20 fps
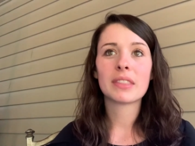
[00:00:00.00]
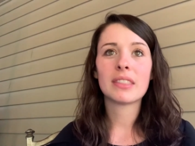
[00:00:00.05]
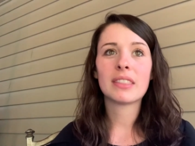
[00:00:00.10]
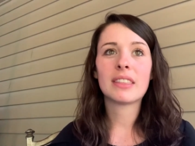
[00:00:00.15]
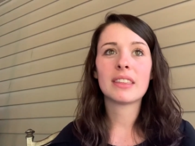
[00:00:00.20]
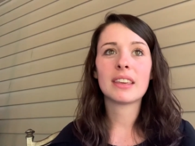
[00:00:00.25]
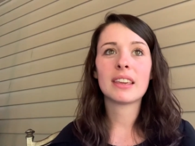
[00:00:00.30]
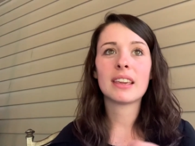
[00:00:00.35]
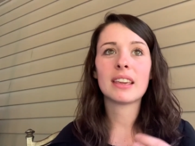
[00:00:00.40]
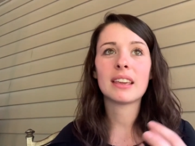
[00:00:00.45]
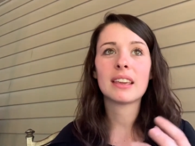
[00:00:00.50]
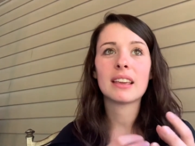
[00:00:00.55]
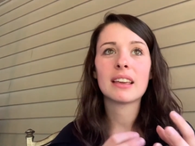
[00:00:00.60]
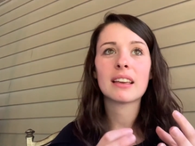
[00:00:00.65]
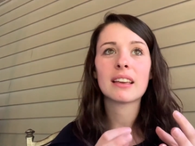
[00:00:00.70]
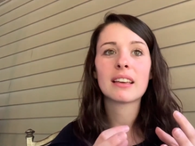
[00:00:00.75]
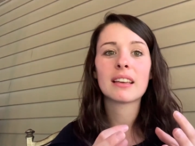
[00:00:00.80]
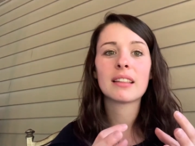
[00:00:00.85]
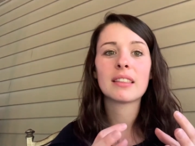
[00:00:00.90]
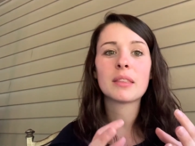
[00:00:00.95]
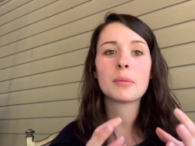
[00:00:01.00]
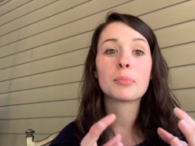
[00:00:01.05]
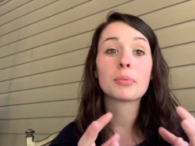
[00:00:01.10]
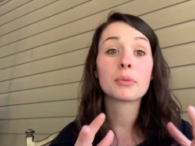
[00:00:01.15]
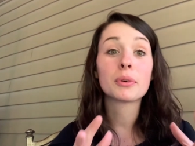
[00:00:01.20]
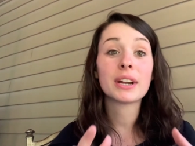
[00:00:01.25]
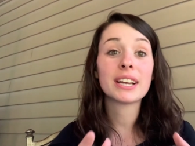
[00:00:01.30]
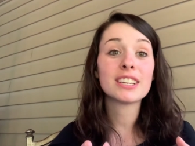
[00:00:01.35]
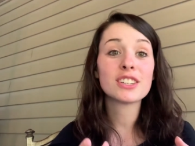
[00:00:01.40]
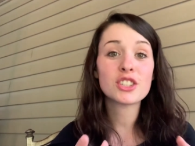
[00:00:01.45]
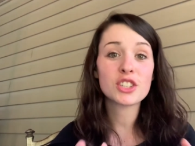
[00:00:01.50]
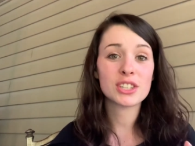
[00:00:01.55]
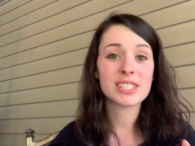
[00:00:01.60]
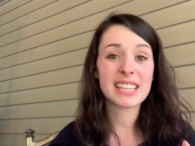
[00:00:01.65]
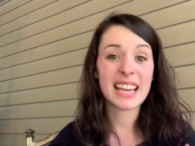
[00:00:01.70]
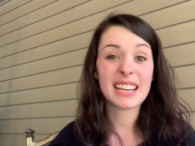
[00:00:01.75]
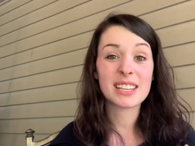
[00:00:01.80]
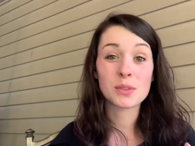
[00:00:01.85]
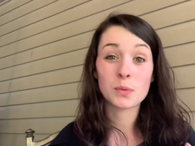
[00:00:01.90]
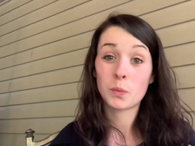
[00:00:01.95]
the, the branches
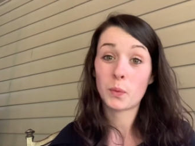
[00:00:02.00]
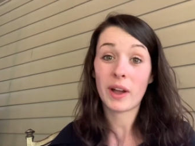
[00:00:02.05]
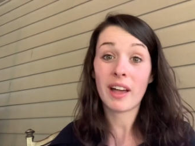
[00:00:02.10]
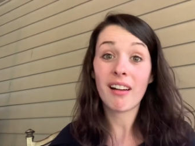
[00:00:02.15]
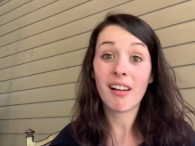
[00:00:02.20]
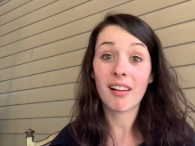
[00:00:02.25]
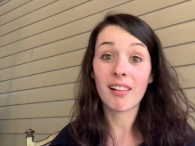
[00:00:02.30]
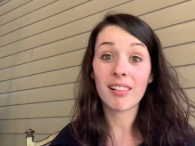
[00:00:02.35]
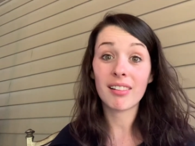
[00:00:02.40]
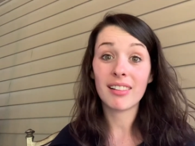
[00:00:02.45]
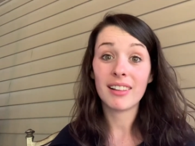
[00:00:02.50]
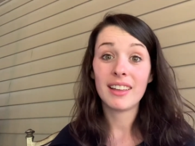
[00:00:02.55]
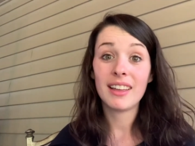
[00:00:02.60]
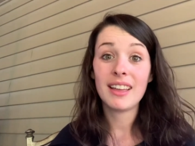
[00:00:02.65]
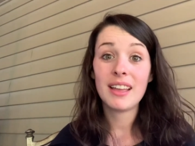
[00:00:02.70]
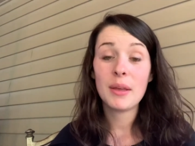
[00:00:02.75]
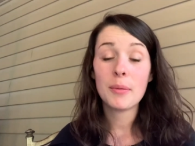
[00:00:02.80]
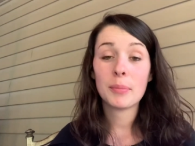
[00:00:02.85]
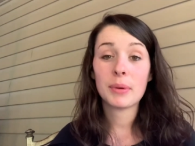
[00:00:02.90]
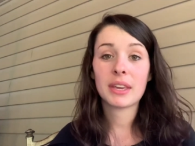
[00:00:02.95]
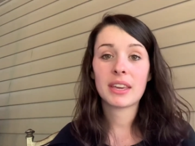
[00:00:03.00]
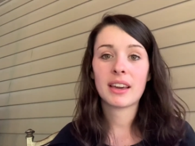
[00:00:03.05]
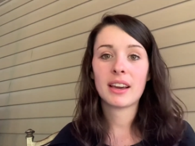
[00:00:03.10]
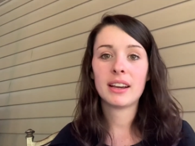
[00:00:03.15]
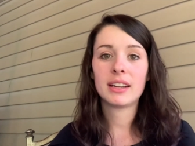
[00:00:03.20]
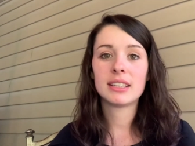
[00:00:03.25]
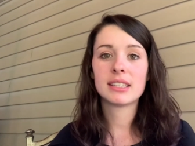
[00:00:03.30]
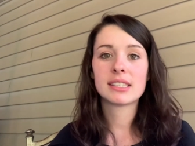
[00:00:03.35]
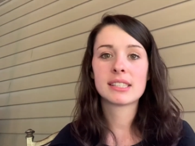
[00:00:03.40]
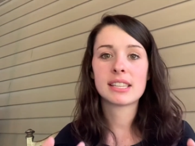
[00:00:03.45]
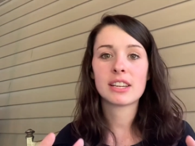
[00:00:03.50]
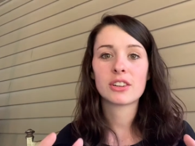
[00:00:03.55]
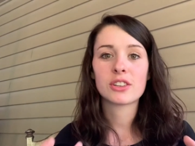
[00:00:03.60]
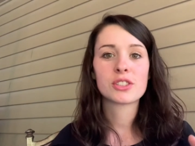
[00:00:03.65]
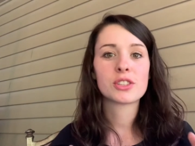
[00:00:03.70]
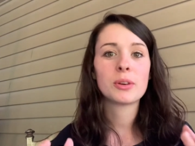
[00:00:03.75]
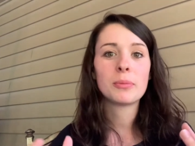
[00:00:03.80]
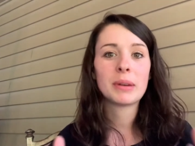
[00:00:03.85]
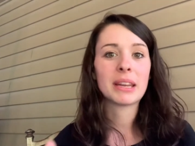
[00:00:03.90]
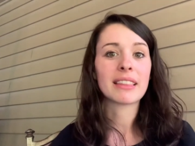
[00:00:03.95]
as well because there's
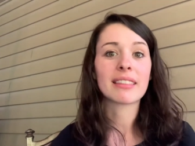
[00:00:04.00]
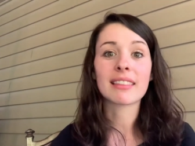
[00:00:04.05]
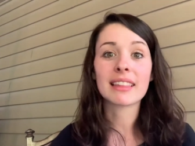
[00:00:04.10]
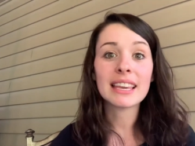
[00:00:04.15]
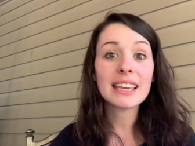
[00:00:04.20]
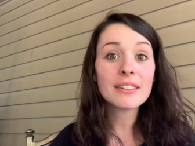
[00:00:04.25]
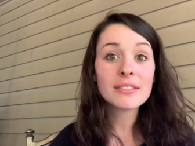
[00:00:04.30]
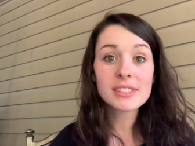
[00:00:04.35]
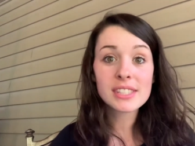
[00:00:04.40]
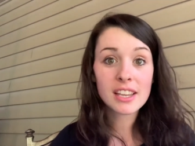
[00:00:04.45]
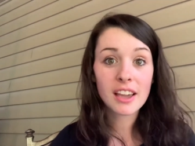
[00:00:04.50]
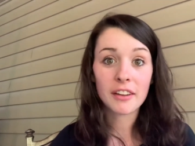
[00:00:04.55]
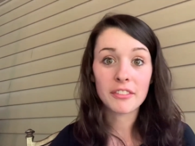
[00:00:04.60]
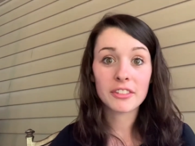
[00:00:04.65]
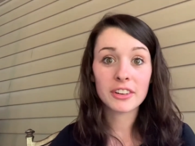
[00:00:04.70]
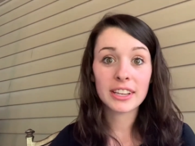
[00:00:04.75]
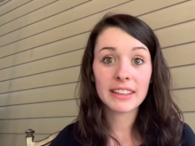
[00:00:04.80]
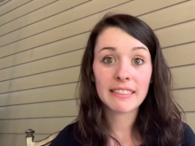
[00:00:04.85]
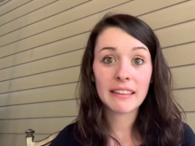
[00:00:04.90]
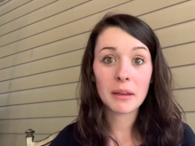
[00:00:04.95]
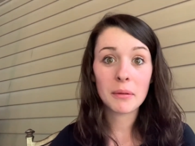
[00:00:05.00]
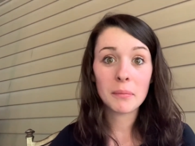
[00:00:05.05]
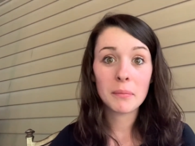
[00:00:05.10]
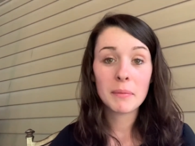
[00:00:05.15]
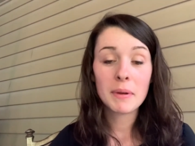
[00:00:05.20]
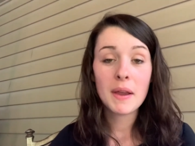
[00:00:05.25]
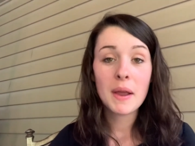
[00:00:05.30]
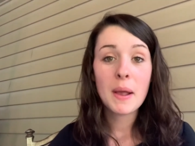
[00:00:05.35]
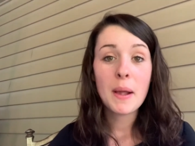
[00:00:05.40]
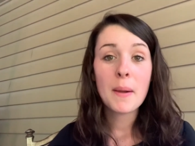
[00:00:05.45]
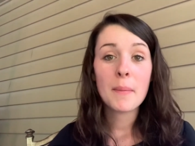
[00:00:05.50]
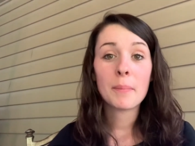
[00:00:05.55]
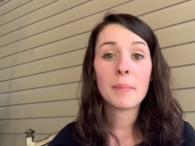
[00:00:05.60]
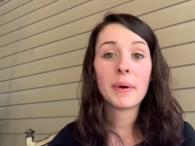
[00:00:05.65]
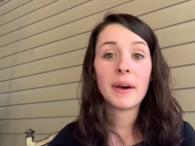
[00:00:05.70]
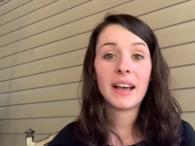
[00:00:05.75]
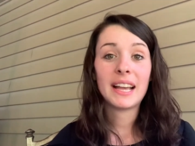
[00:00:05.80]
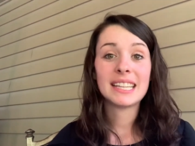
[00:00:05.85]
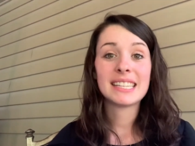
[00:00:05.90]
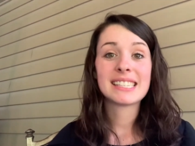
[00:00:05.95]
so many leaves covering them.
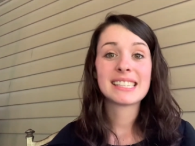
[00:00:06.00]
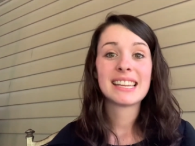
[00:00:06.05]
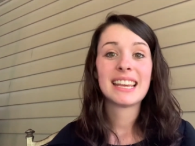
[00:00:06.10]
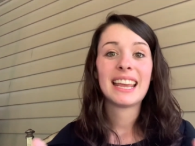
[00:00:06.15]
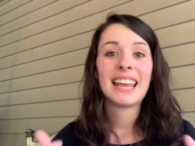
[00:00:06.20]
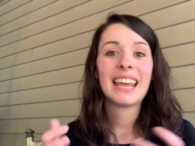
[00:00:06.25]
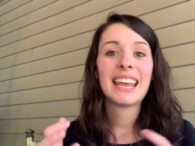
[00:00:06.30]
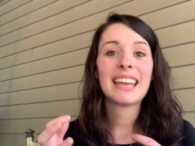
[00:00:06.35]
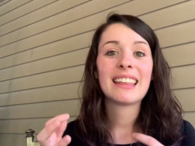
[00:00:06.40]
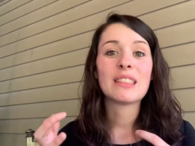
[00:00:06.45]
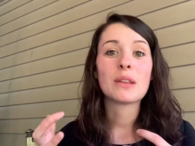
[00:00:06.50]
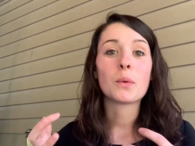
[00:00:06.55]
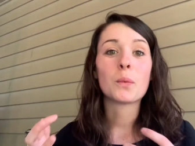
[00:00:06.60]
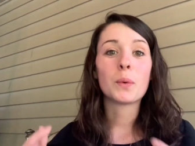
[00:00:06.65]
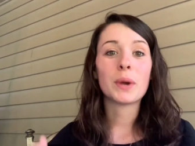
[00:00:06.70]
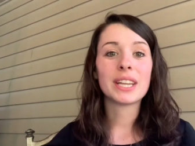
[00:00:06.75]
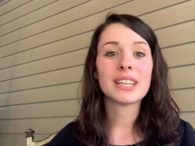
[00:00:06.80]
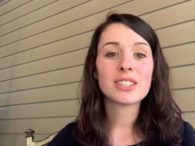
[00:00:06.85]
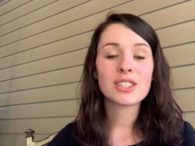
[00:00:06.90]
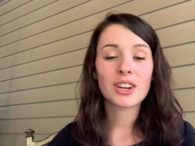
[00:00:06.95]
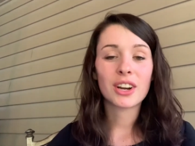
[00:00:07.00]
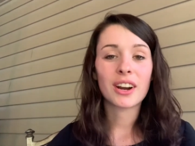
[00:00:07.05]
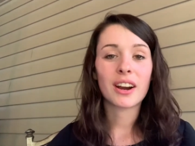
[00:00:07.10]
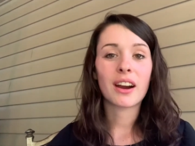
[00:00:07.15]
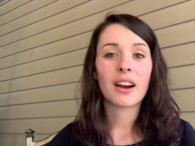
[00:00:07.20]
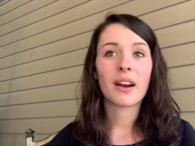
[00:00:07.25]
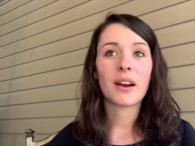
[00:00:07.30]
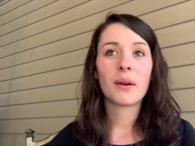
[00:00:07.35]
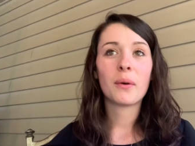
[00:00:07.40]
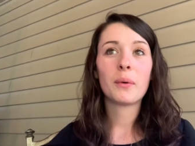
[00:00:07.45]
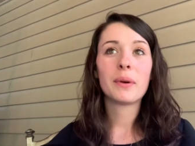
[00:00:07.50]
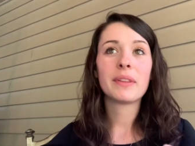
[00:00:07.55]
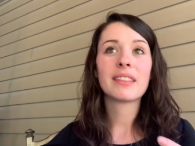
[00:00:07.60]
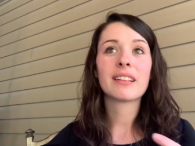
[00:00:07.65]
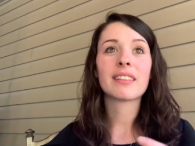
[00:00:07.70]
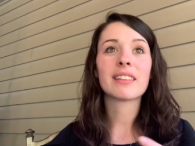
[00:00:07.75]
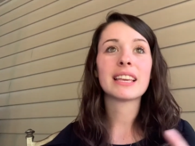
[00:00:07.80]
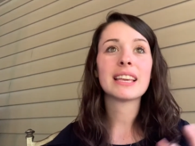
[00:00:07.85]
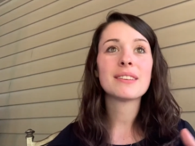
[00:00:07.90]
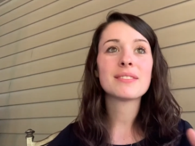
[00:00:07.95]
But in the winter, when the
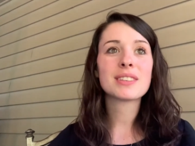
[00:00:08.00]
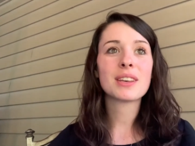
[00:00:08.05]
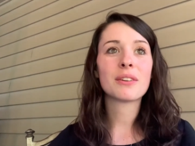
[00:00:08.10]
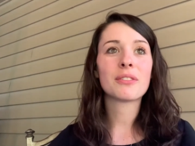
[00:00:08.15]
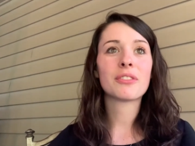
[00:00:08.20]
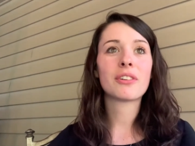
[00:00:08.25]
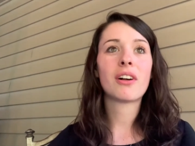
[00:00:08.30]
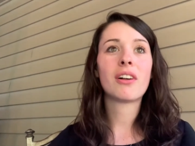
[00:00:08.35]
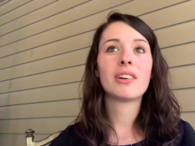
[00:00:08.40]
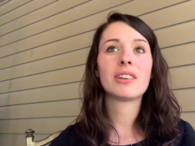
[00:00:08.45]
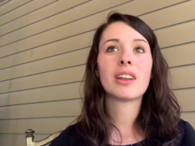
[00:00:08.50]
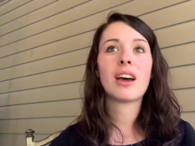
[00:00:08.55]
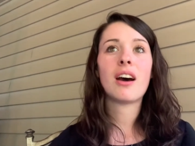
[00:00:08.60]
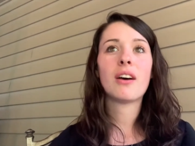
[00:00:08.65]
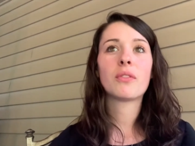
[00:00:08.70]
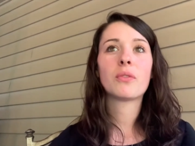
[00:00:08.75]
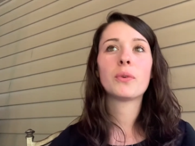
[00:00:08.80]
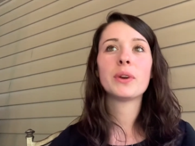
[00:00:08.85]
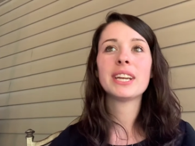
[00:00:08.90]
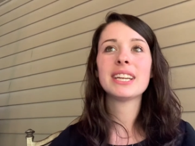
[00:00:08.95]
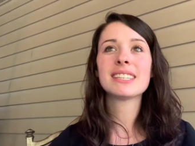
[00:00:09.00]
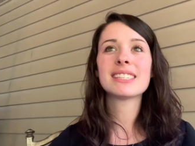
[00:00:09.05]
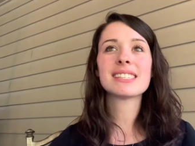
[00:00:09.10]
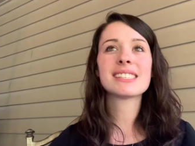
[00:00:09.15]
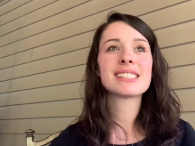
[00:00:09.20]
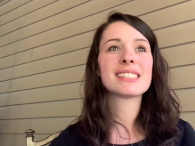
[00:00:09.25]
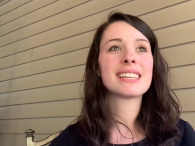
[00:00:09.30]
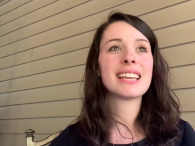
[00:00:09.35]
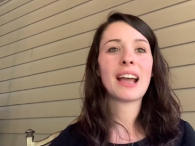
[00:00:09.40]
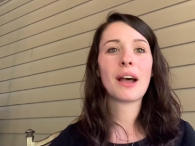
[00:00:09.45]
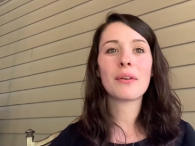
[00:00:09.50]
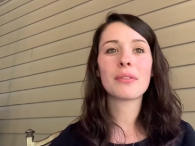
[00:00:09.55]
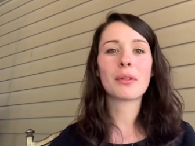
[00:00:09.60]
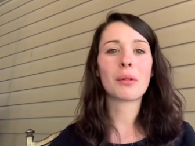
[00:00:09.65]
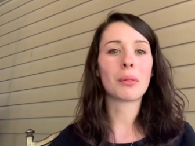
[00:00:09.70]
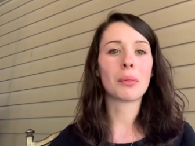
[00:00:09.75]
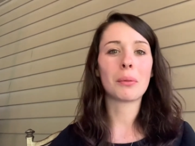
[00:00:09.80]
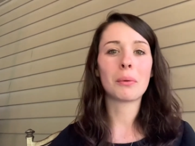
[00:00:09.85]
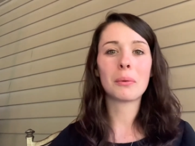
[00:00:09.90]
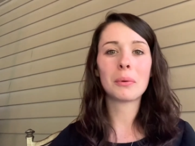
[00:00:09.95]
leaves have fallen off, we get to see how the
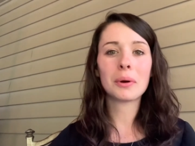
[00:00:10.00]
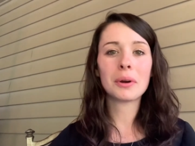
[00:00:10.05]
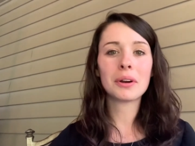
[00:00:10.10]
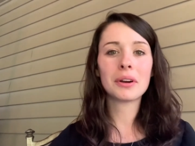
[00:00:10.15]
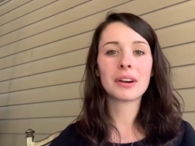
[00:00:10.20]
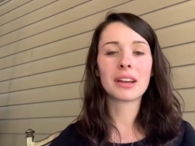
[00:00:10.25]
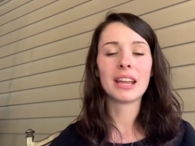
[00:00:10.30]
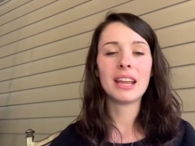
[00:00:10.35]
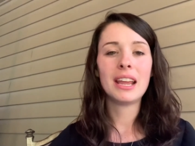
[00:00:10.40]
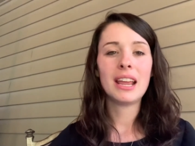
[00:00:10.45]
Lord